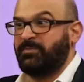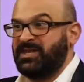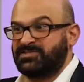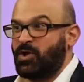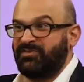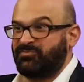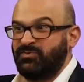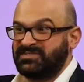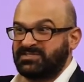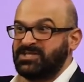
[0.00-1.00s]
I mean, it's gone through
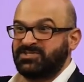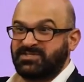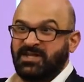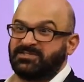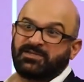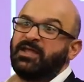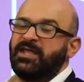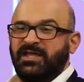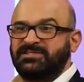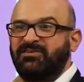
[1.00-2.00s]
the stages and is,
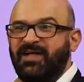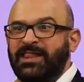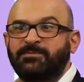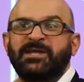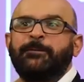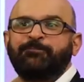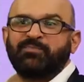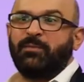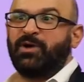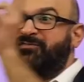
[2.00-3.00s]
is developed.
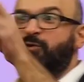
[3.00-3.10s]
But if